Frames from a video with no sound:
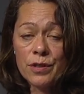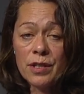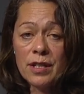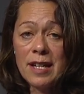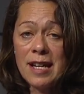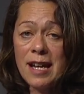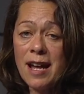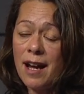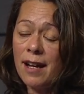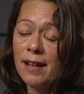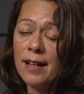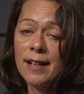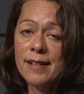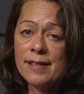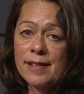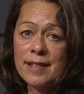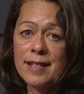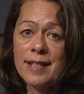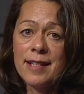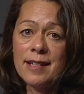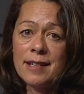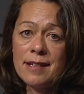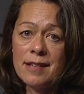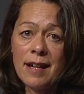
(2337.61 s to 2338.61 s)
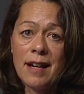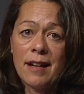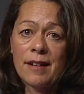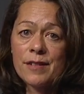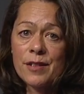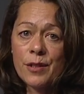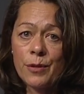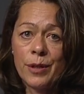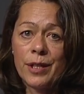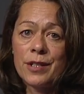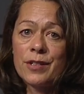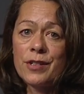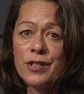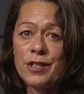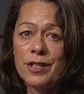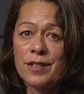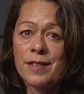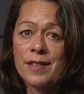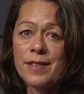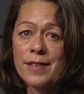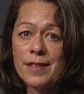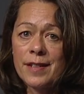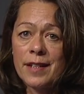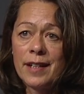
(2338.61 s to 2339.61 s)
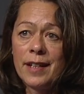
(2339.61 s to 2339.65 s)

to not hesitate to ask questions.